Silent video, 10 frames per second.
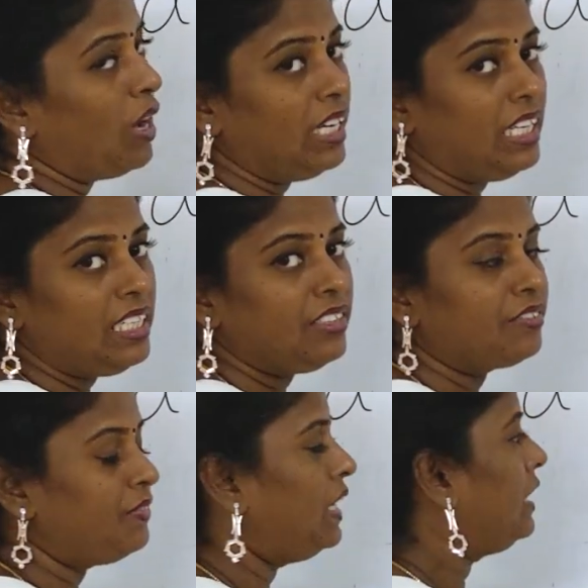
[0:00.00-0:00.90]
only if
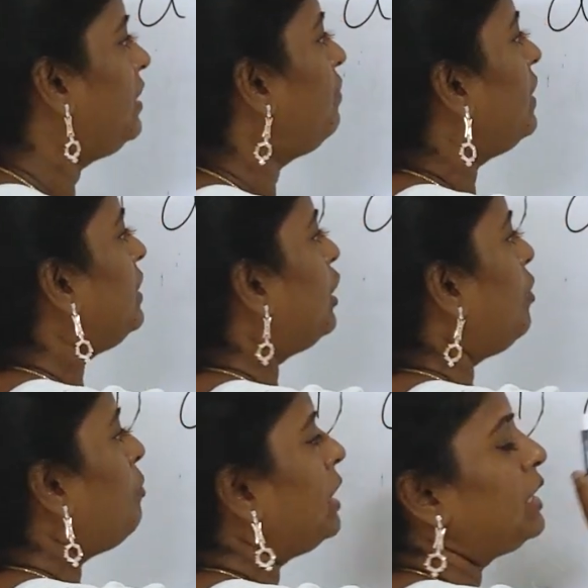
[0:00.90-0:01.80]
they given the
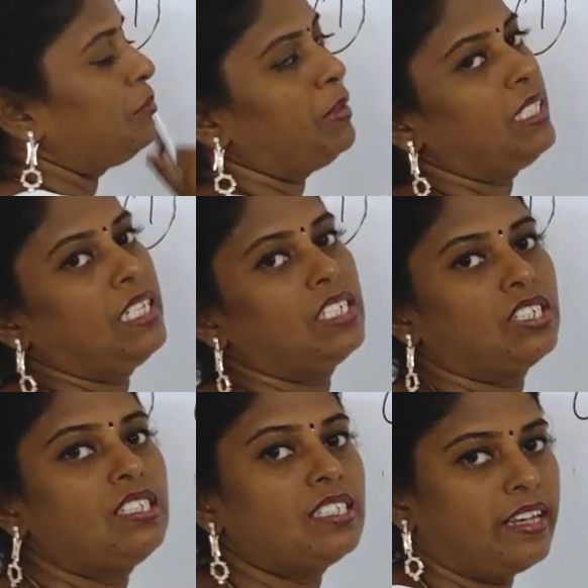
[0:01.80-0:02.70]

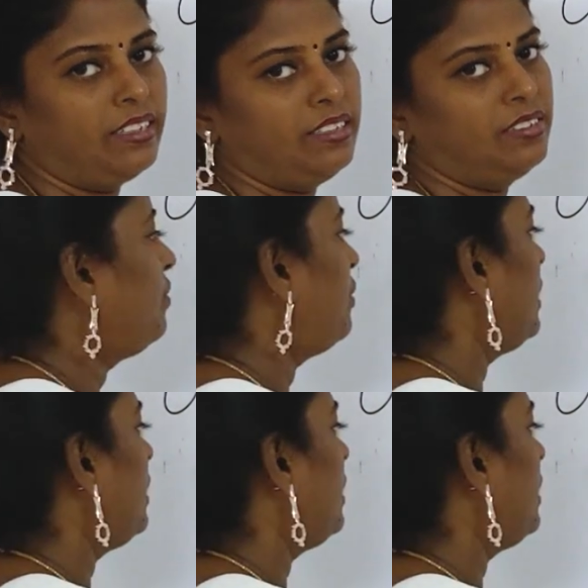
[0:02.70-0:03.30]
multiplication sign. For